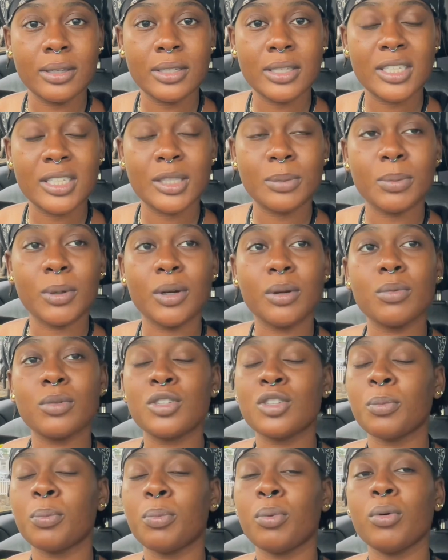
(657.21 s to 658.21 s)
Spirit will
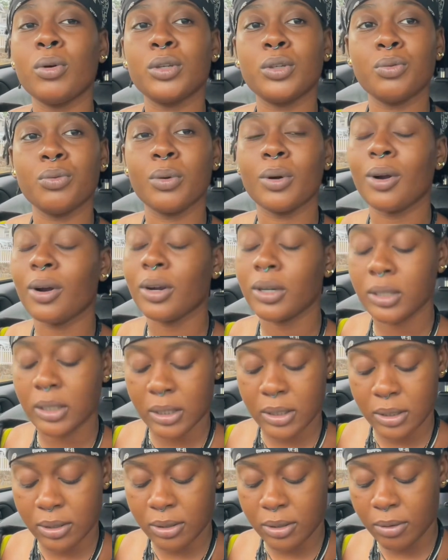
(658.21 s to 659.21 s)
support you
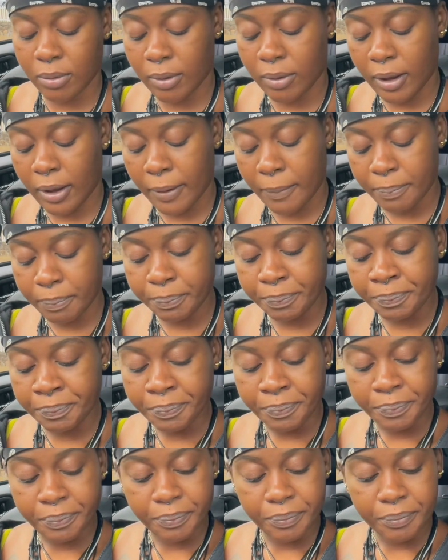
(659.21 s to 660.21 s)
regardless, okay?
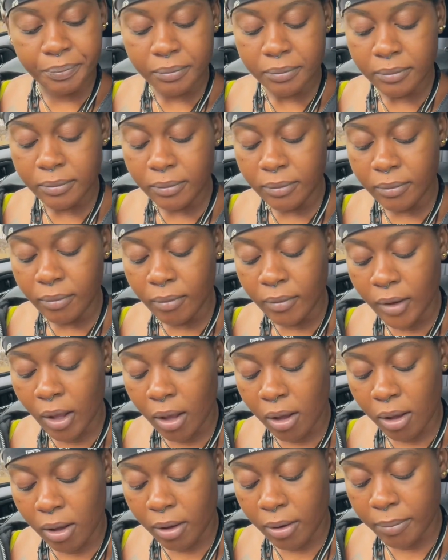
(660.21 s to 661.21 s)

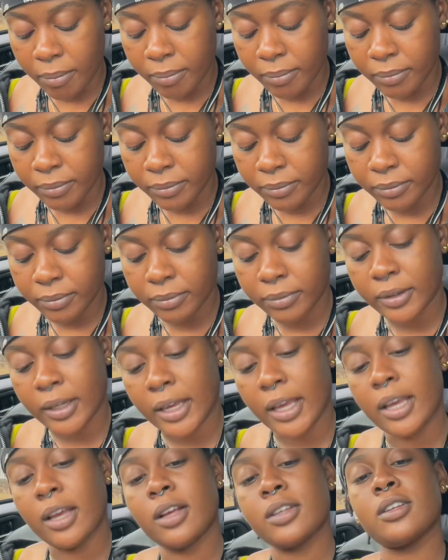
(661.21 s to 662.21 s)
Um,
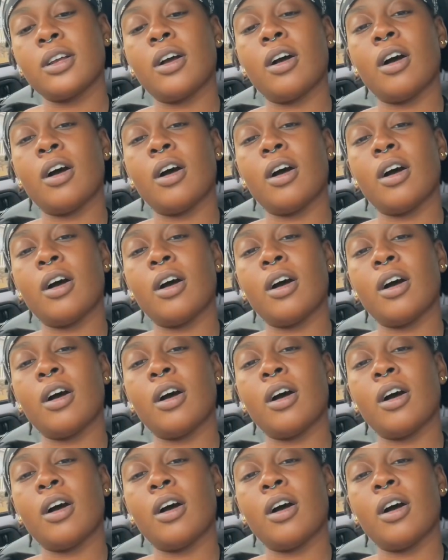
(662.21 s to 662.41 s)
chaos and